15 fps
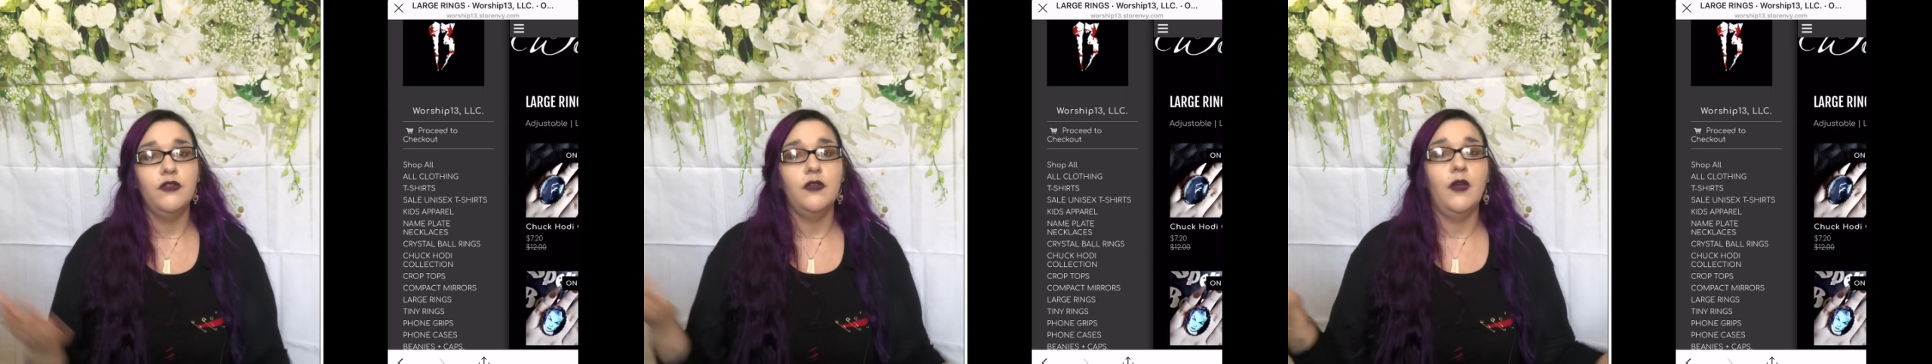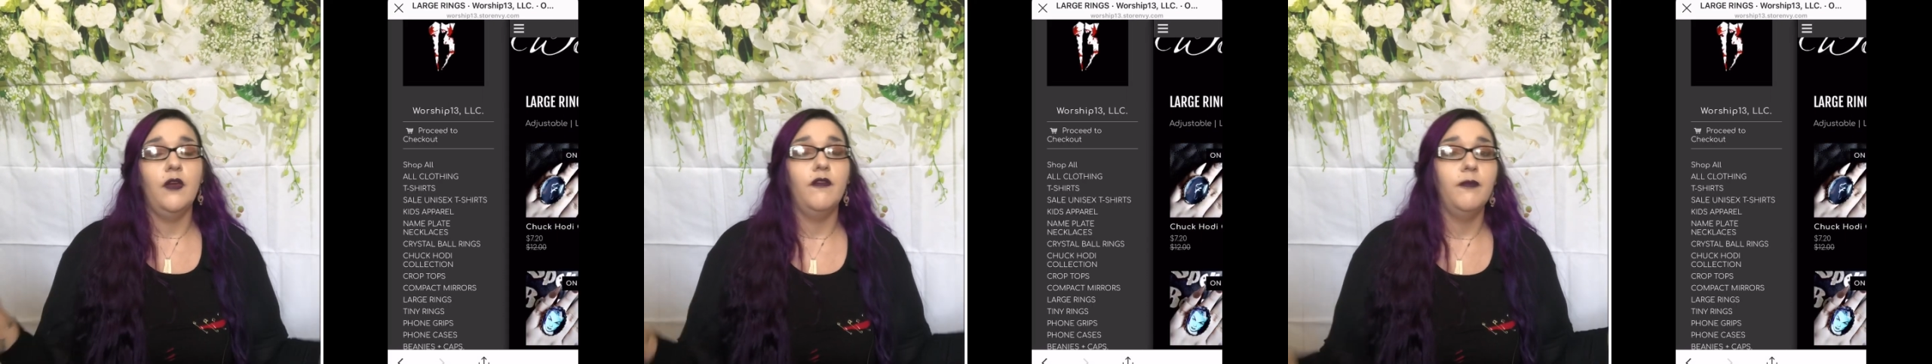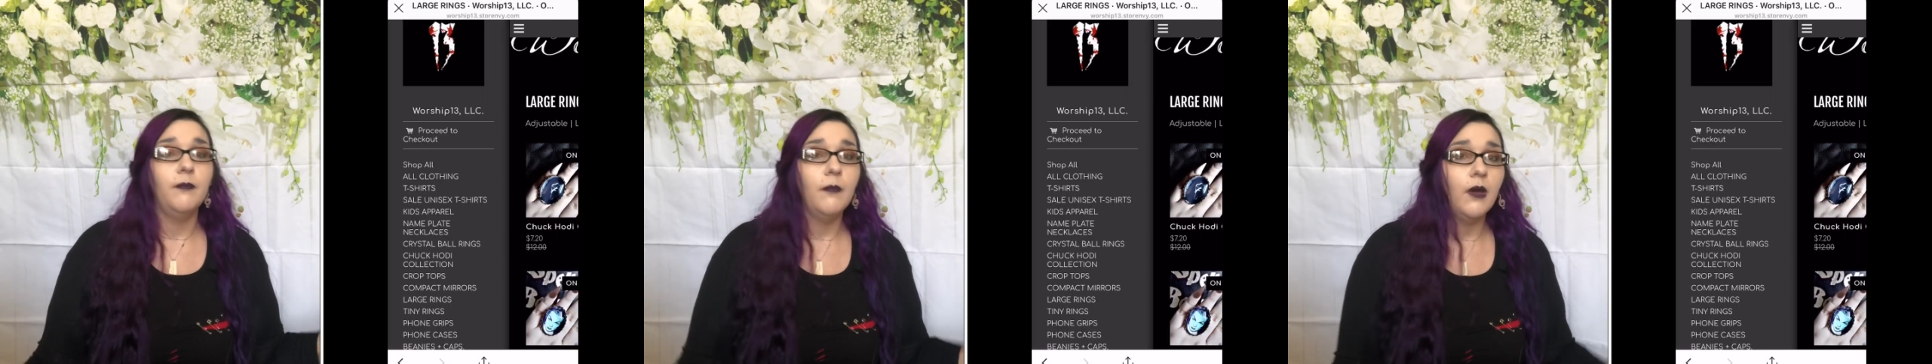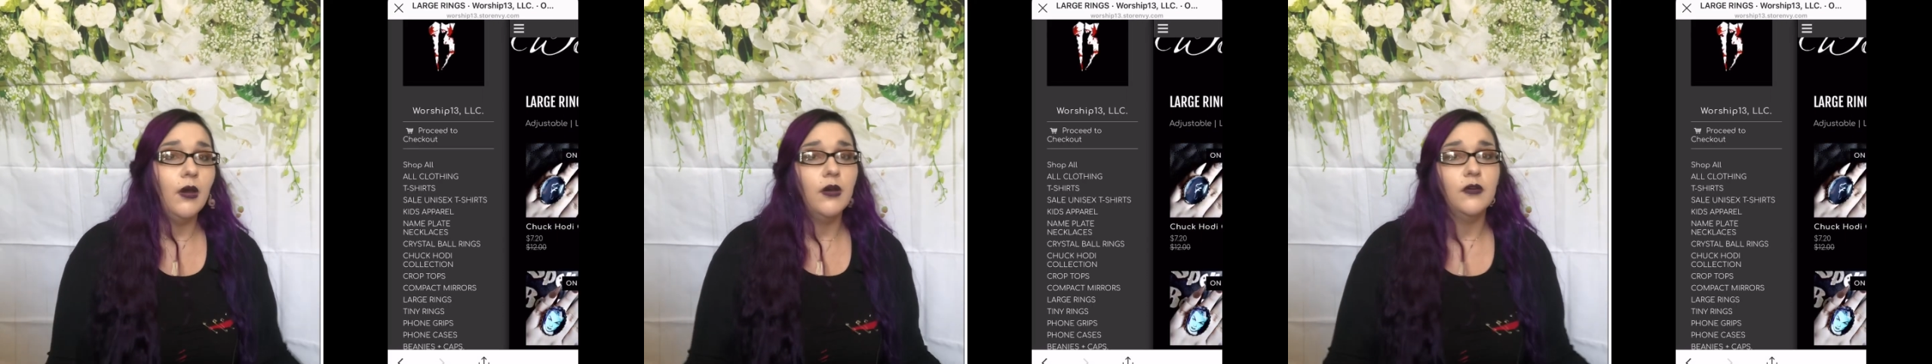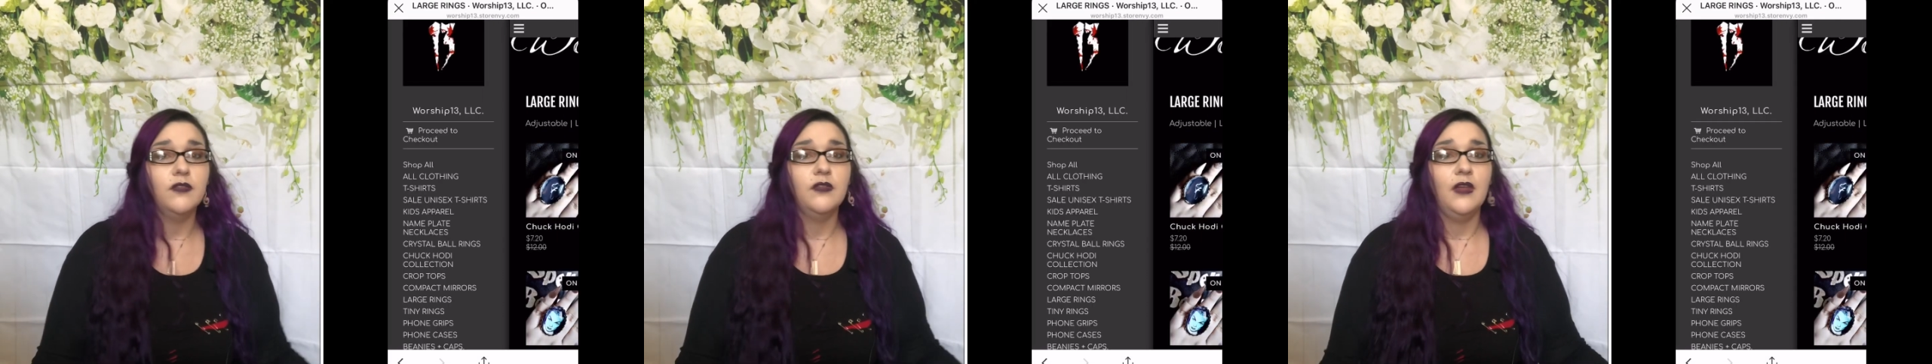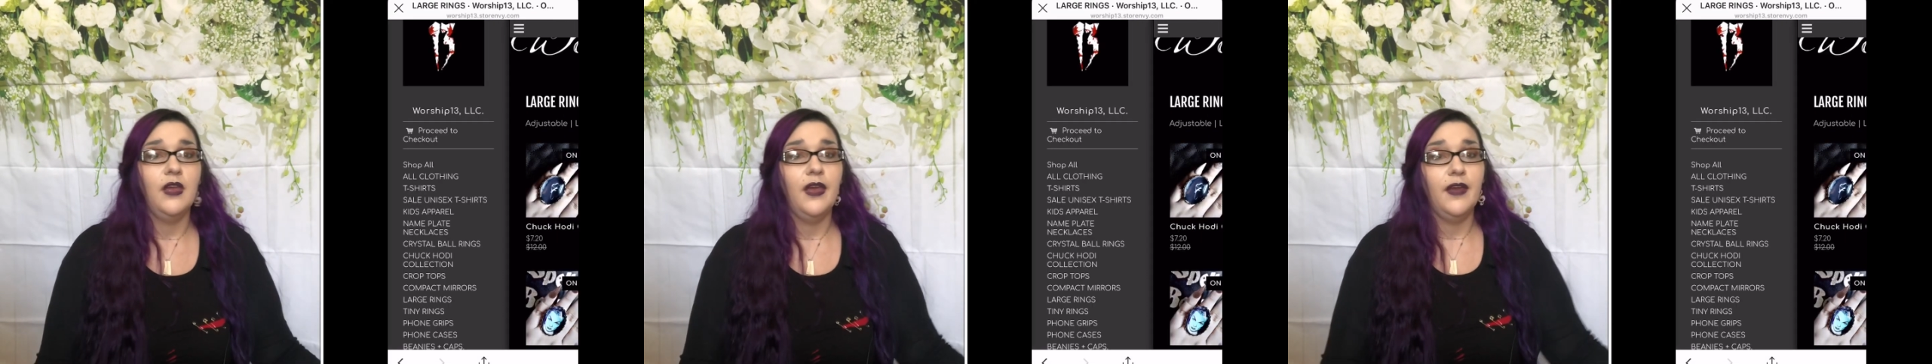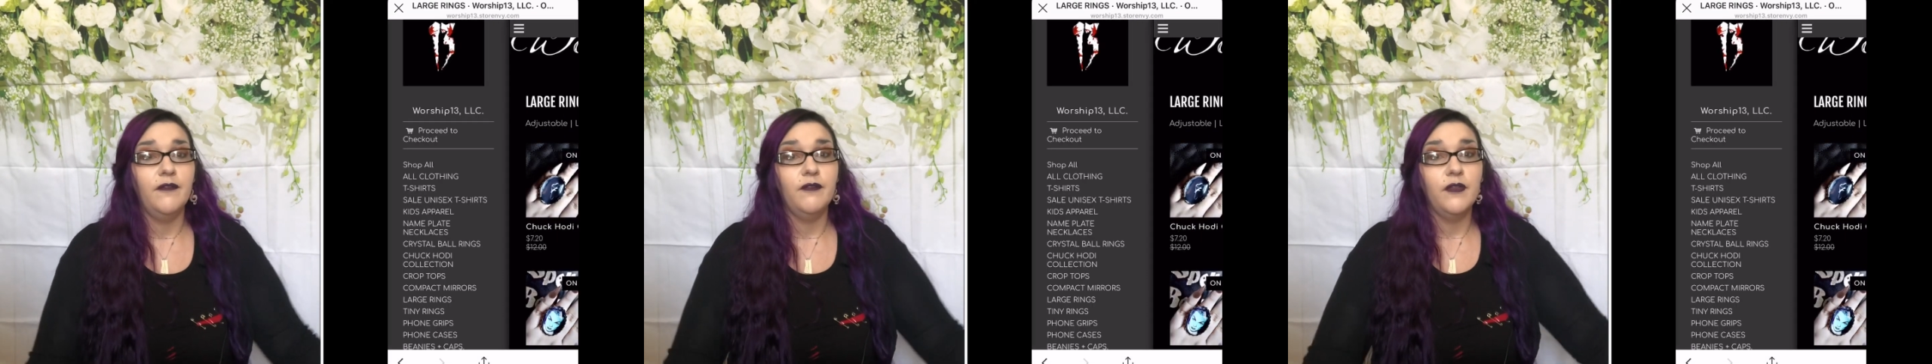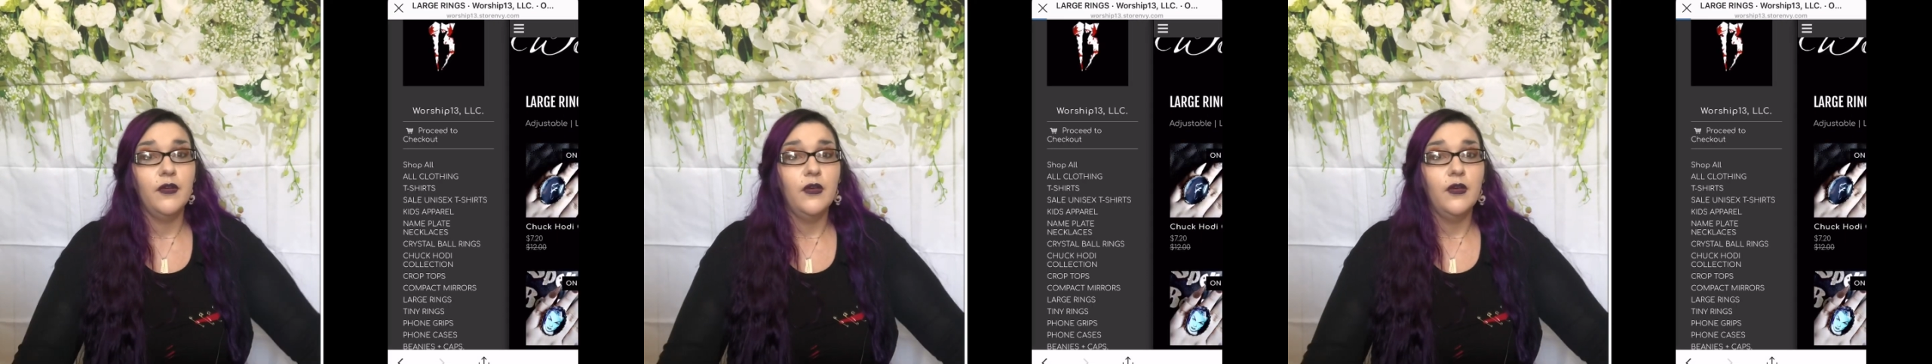they have mugs, they have